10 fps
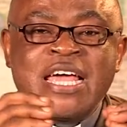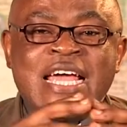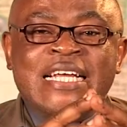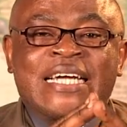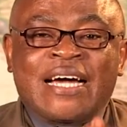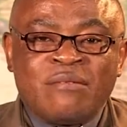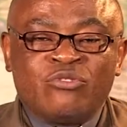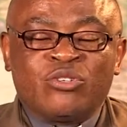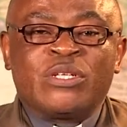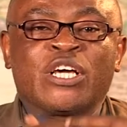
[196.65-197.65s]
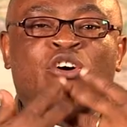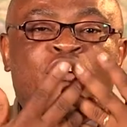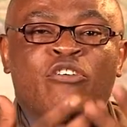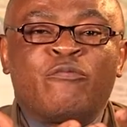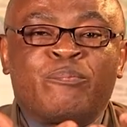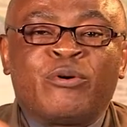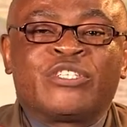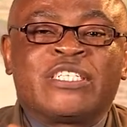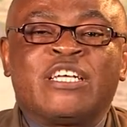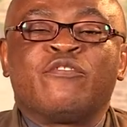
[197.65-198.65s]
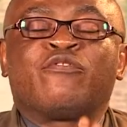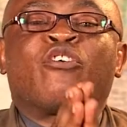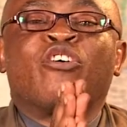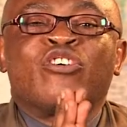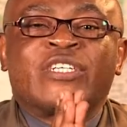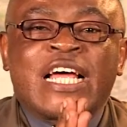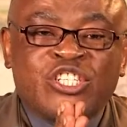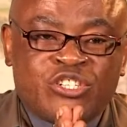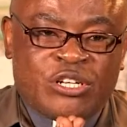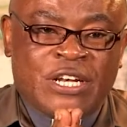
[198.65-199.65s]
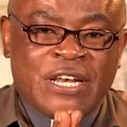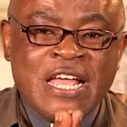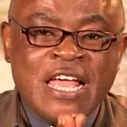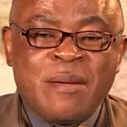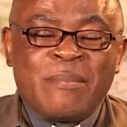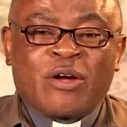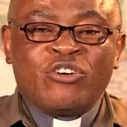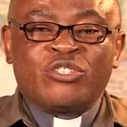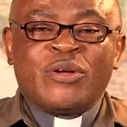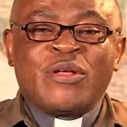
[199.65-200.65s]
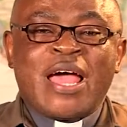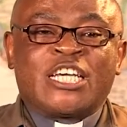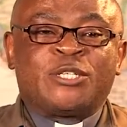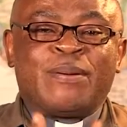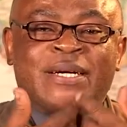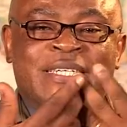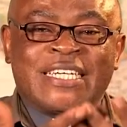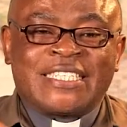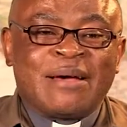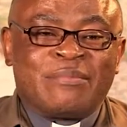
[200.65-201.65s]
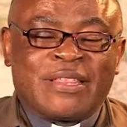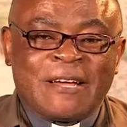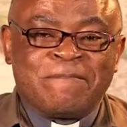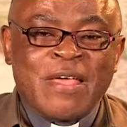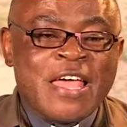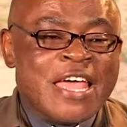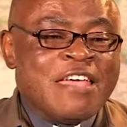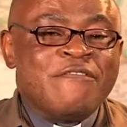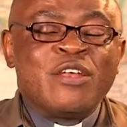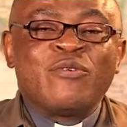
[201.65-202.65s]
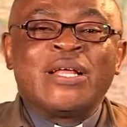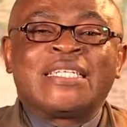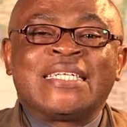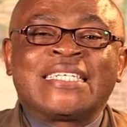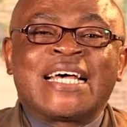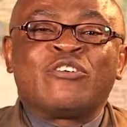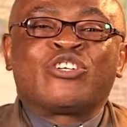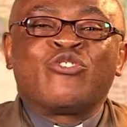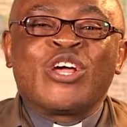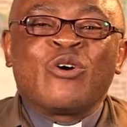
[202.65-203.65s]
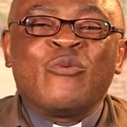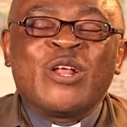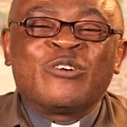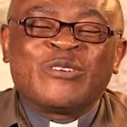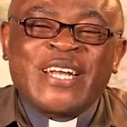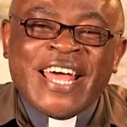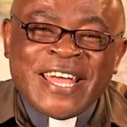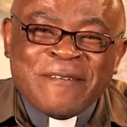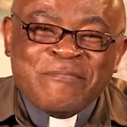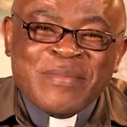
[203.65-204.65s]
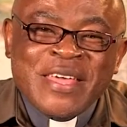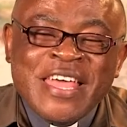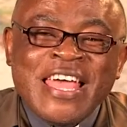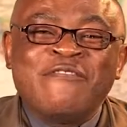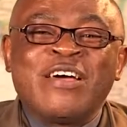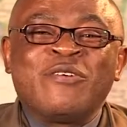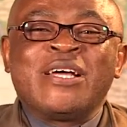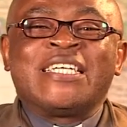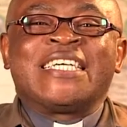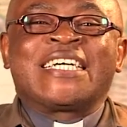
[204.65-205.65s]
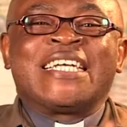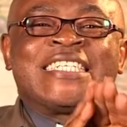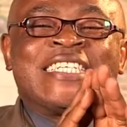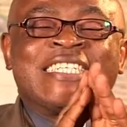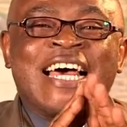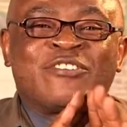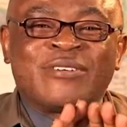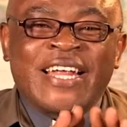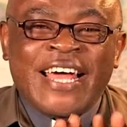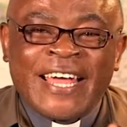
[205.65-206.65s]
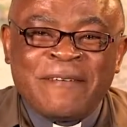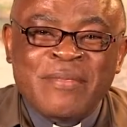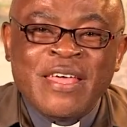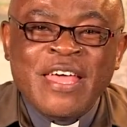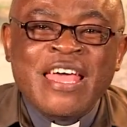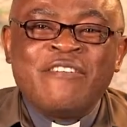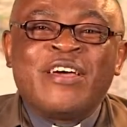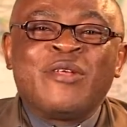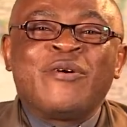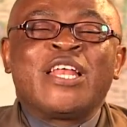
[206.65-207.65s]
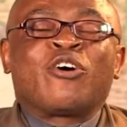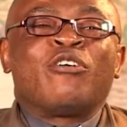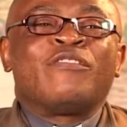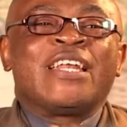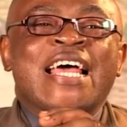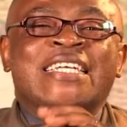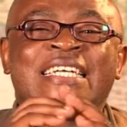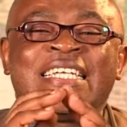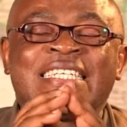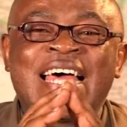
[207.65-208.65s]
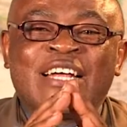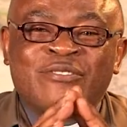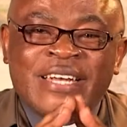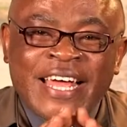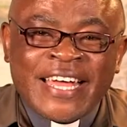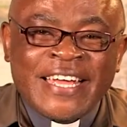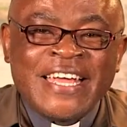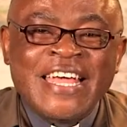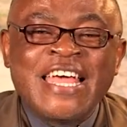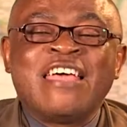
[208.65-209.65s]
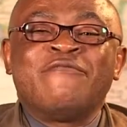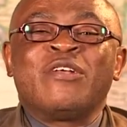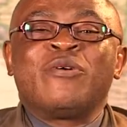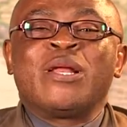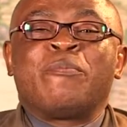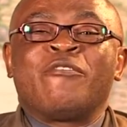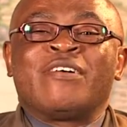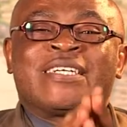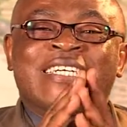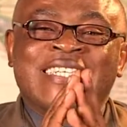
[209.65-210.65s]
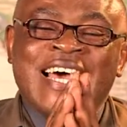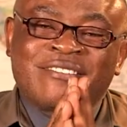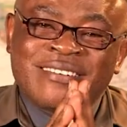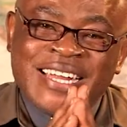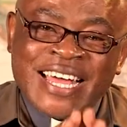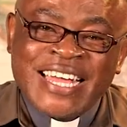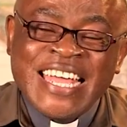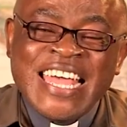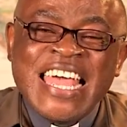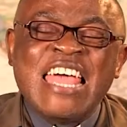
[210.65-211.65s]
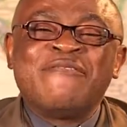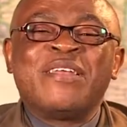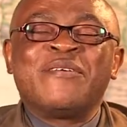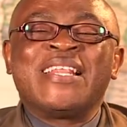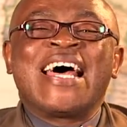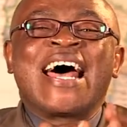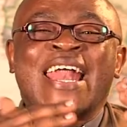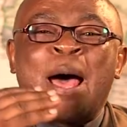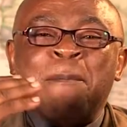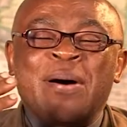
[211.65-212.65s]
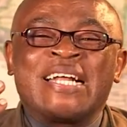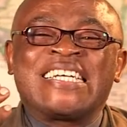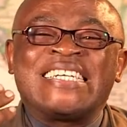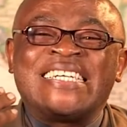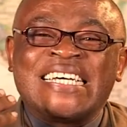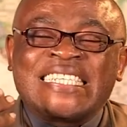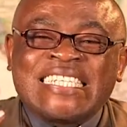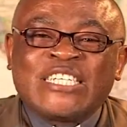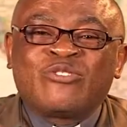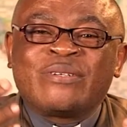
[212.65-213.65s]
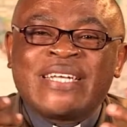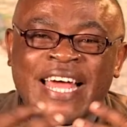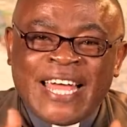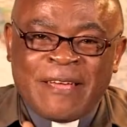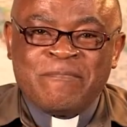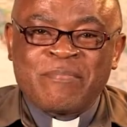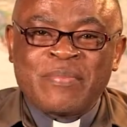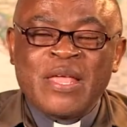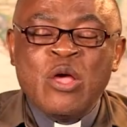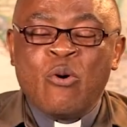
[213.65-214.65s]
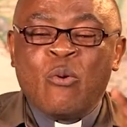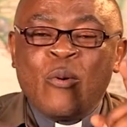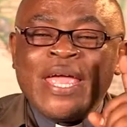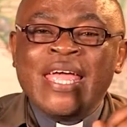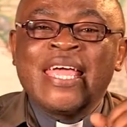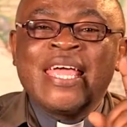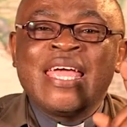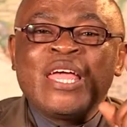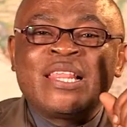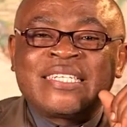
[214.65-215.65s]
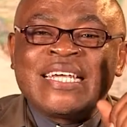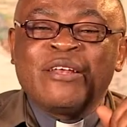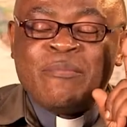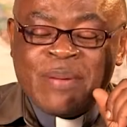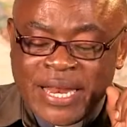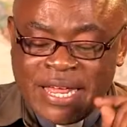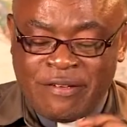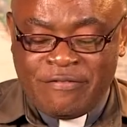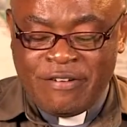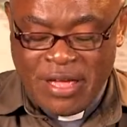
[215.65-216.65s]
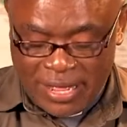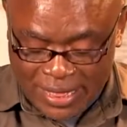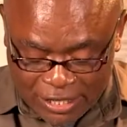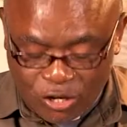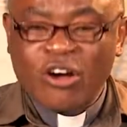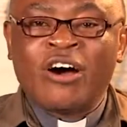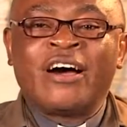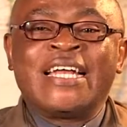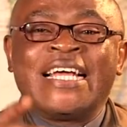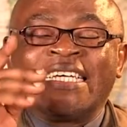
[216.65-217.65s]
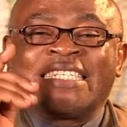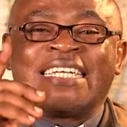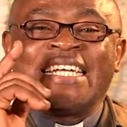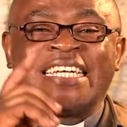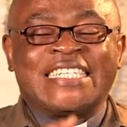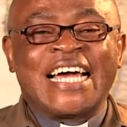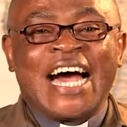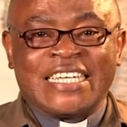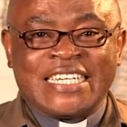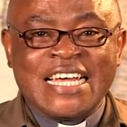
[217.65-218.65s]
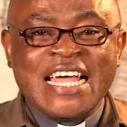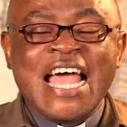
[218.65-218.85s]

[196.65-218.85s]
It comes with positive connotation. Because when you are expecting something, even when things are not going well today, even when sickness is there today, even when COVID-19 is there today, even when poverty is there today, even when there are rampant deaths today, we still believe that God is still in charge.